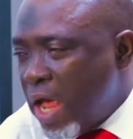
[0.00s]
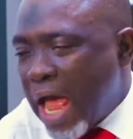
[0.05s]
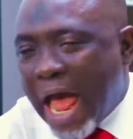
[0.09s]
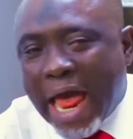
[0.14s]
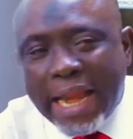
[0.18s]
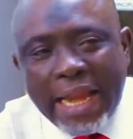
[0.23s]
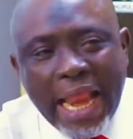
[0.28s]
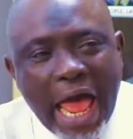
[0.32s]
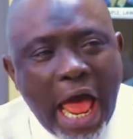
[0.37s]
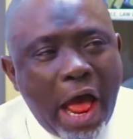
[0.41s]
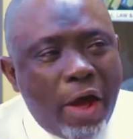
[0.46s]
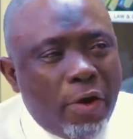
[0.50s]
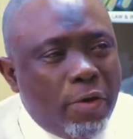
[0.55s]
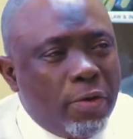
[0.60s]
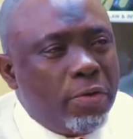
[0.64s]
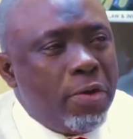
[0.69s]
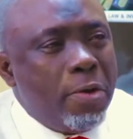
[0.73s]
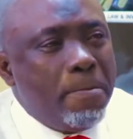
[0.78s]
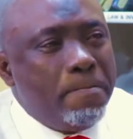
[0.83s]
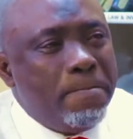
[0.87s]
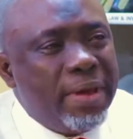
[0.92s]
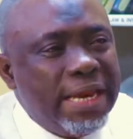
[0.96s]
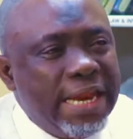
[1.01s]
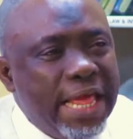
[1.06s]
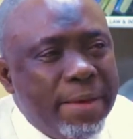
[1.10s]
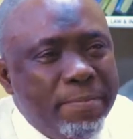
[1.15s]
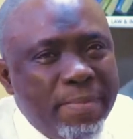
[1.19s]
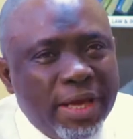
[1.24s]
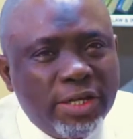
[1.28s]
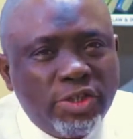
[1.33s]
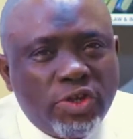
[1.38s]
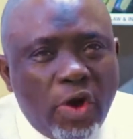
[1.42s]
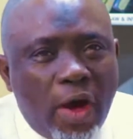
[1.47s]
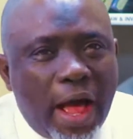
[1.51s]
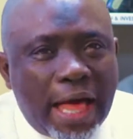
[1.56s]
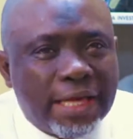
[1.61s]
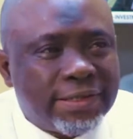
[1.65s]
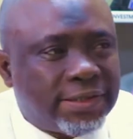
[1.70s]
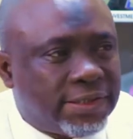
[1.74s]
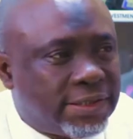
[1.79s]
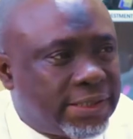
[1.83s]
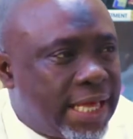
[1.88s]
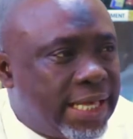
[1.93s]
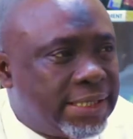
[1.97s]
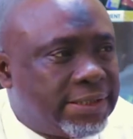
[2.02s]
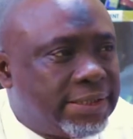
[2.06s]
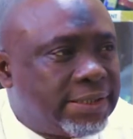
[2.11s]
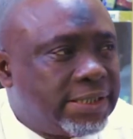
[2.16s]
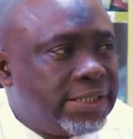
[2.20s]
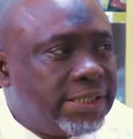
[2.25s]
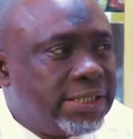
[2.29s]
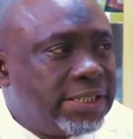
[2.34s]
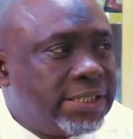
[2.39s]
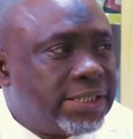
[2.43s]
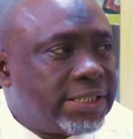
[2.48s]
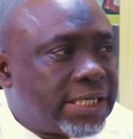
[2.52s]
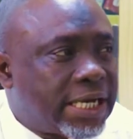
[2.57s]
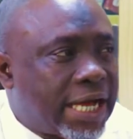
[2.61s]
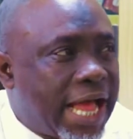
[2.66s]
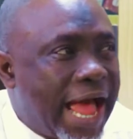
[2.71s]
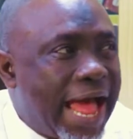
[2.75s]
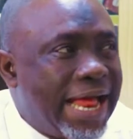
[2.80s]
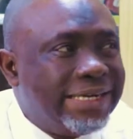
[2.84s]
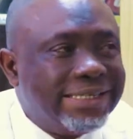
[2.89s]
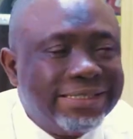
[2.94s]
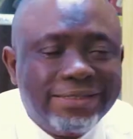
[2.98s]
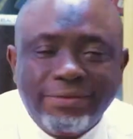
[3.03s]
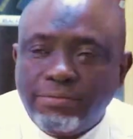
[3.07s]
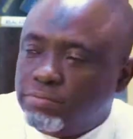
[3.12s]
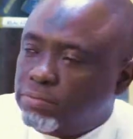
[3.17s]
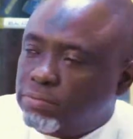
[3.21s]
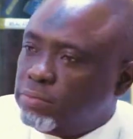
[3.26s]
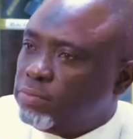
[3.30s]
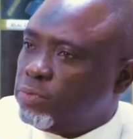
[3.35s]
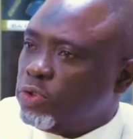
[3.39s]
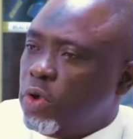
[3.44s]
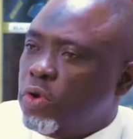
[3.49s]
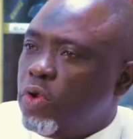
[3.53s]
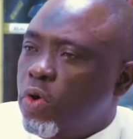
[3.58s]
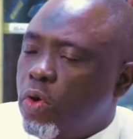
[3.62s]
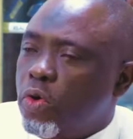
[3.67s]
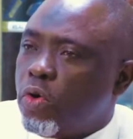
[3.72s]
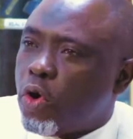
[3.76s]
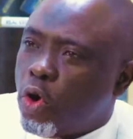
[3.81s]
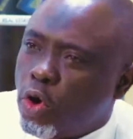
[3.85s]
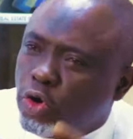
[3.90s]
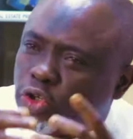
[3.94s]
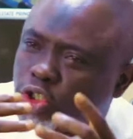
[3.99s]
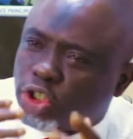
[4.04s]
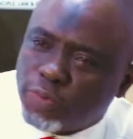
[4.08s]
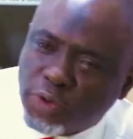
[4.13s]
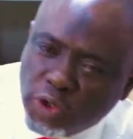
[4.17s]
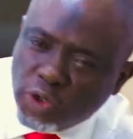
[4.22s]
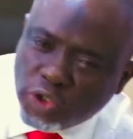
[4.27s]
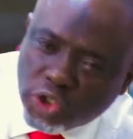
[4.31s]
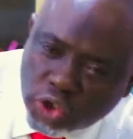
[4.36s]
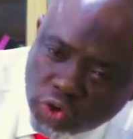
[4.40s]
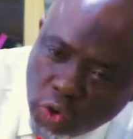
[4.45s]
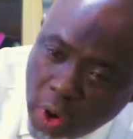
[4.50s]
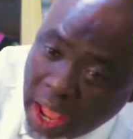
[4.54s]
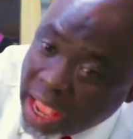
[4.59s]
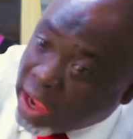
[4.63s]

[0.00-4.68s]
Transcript: and how being a major asset can, contribute to